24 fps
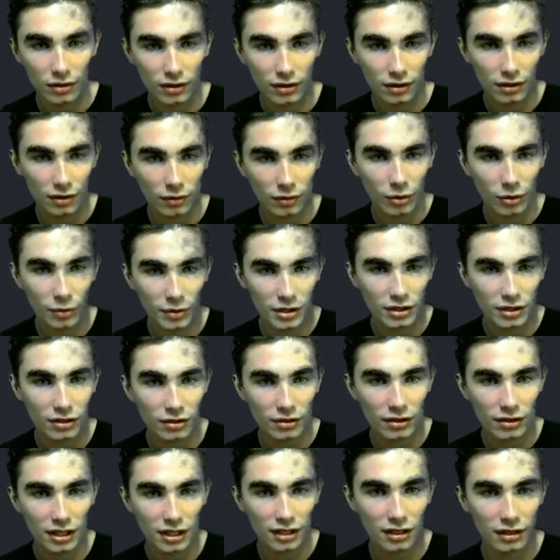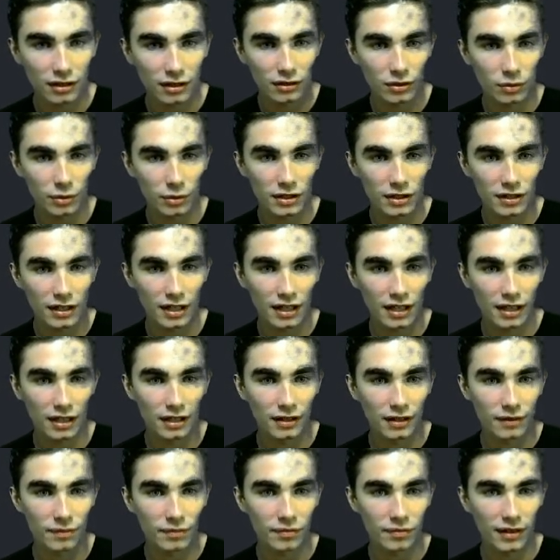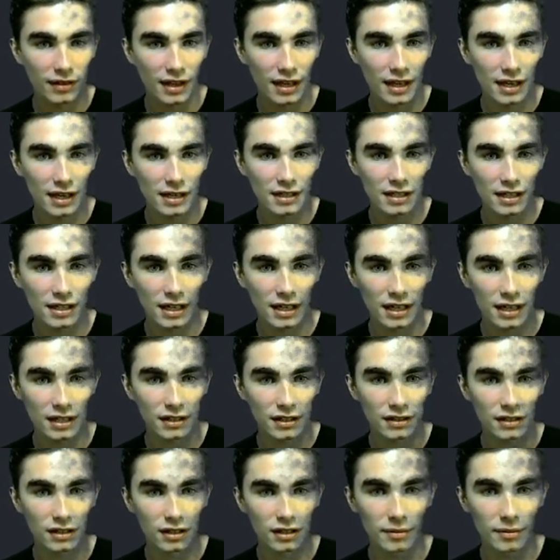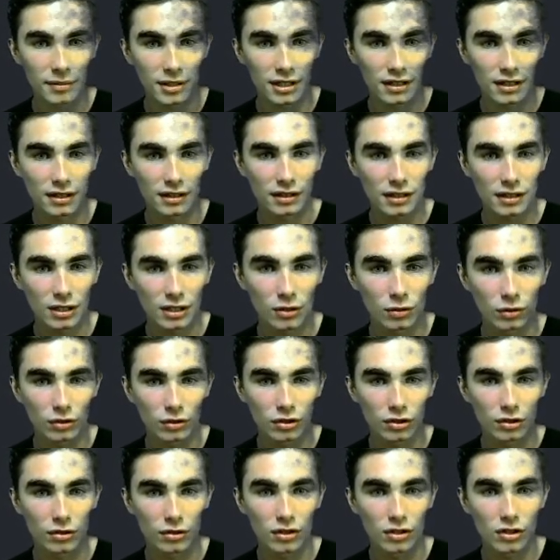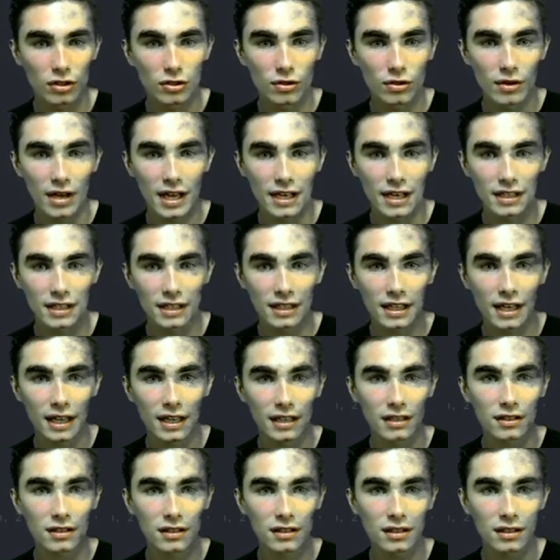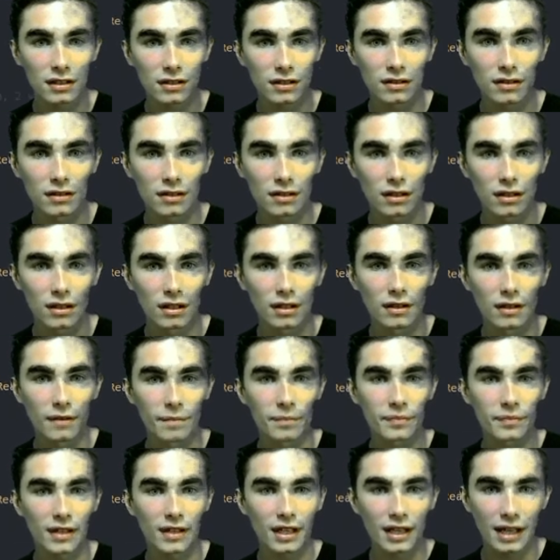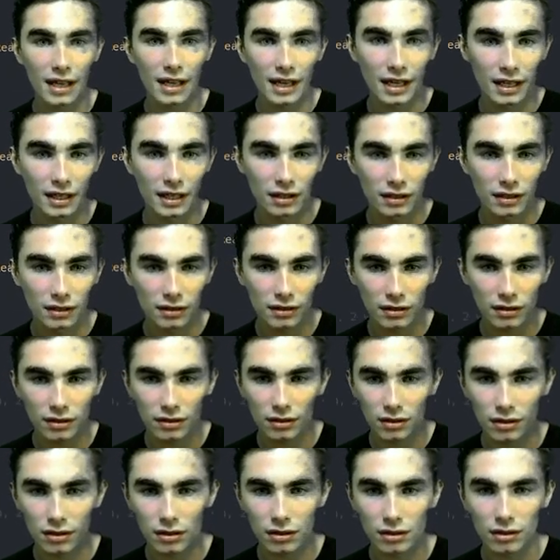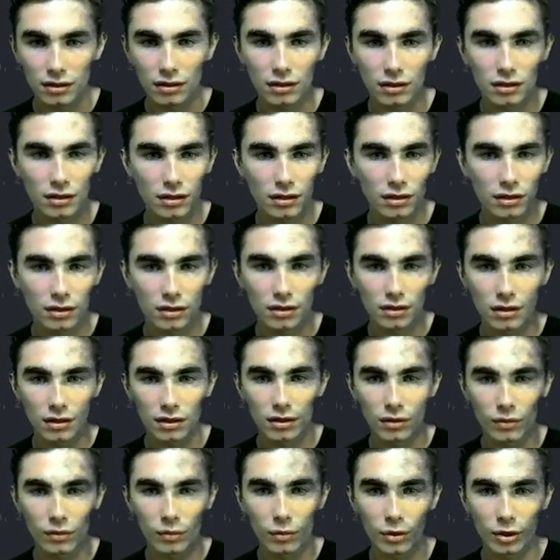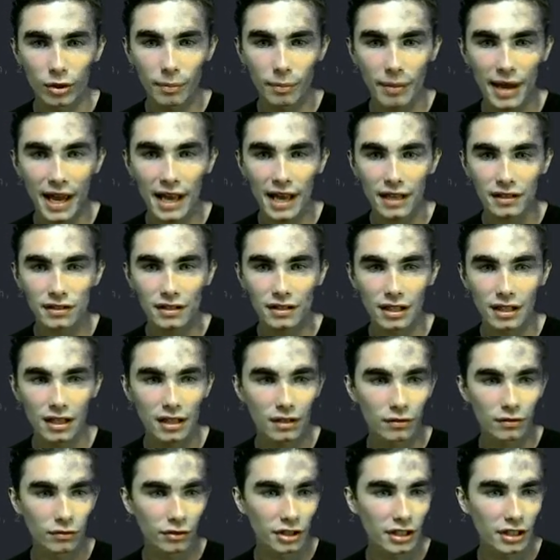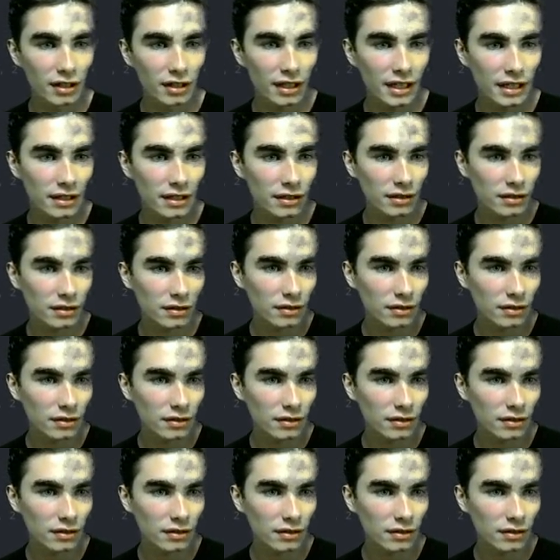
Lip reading: what we do here is we say that NDK is going to be equal to a new NDK instance, and we're passing in relays,